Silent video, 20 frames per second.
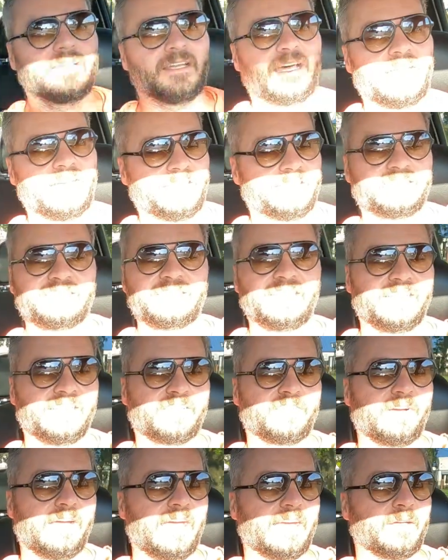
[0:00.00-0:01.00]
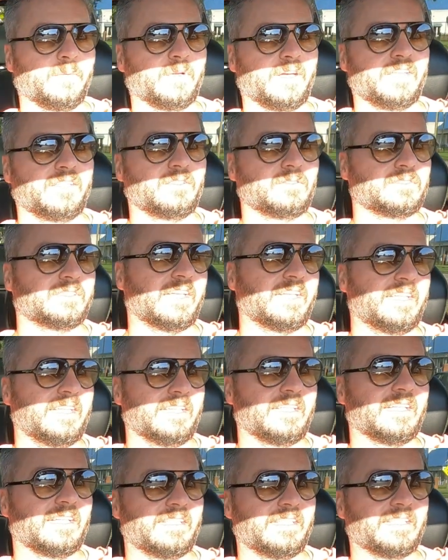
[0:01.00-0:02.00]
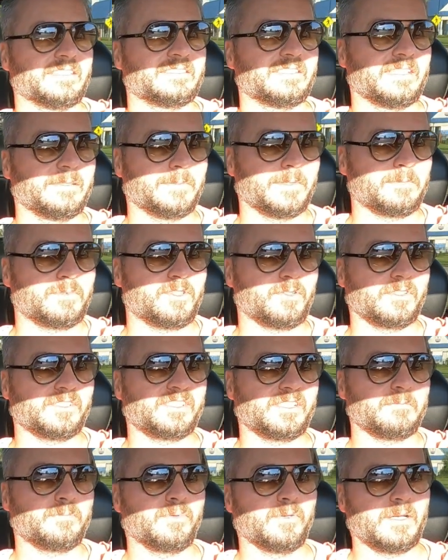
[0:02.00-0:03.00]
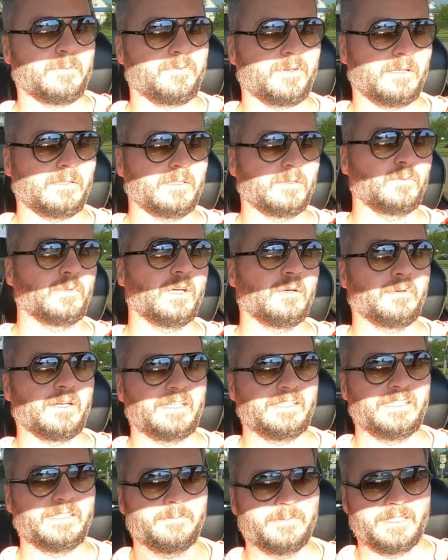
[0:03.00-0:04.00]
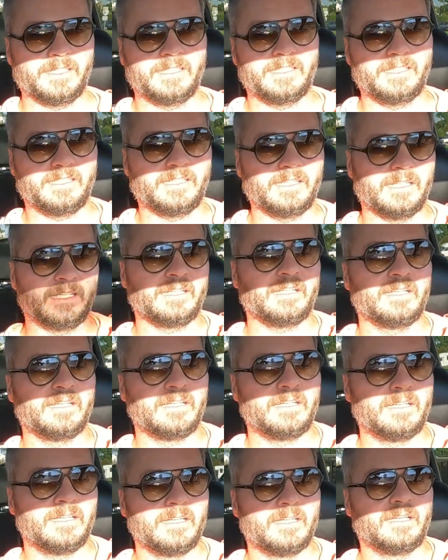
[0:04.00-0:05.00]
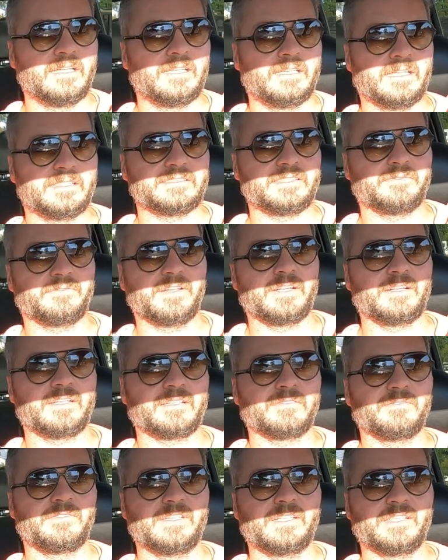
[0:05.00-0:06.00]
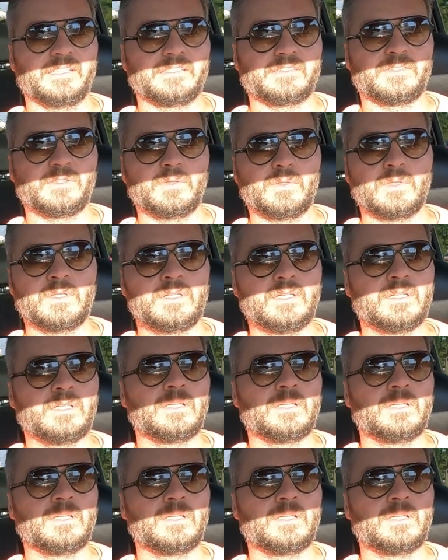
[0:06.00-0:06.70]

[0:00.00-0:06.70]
I didn't see any cracking when I used that heat gun yesterday, but I'm sure at some point I probably will, but I need me a heat gun. That's a very convenient tool.